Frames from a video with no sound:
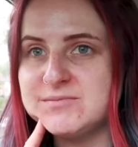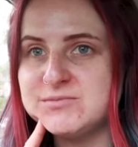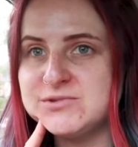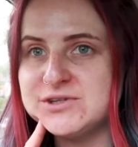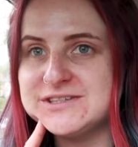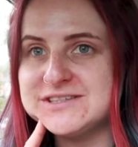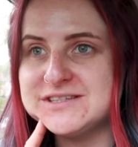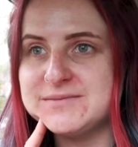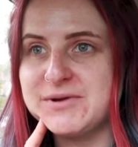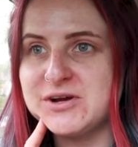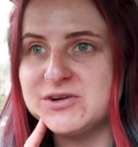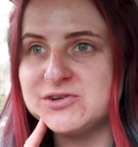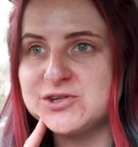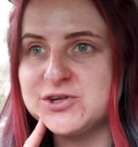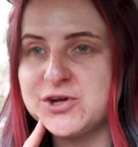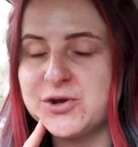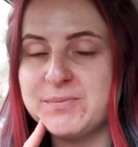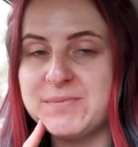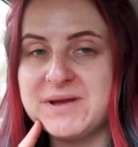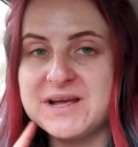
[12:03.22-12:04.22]
just about to
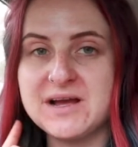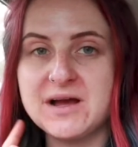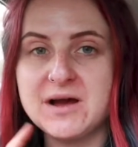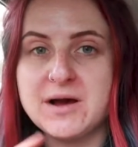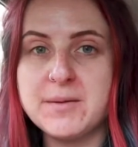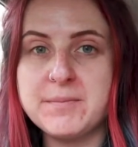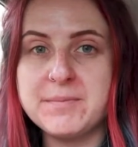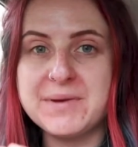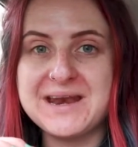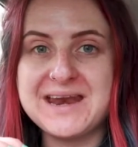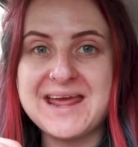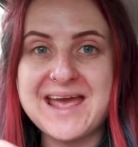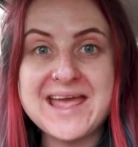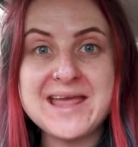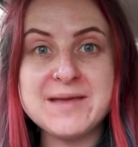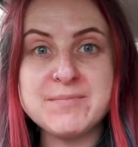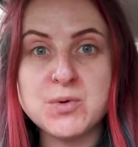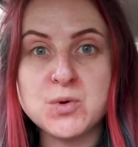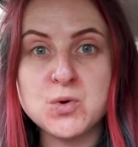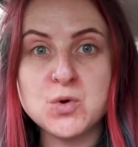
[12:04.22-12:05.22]
go pick up an
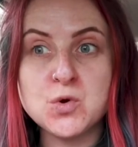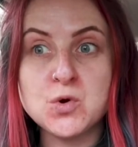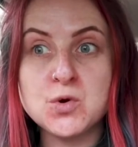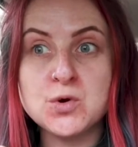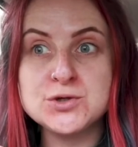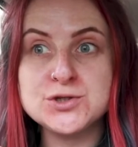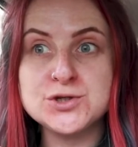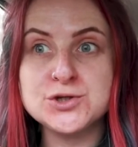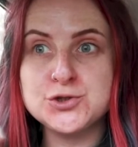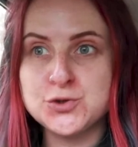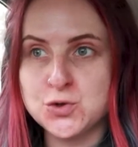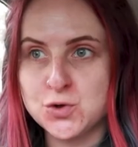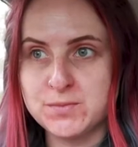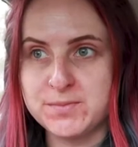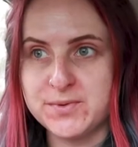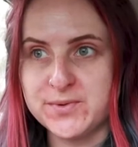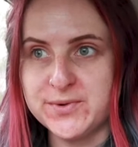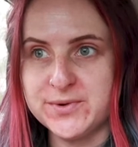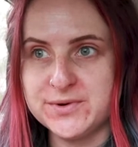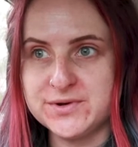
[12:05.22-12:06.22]
A-board
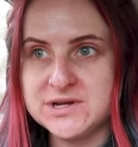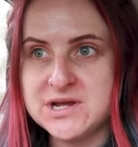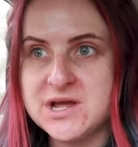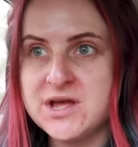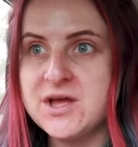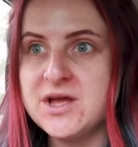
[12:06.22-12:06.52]
chalkboard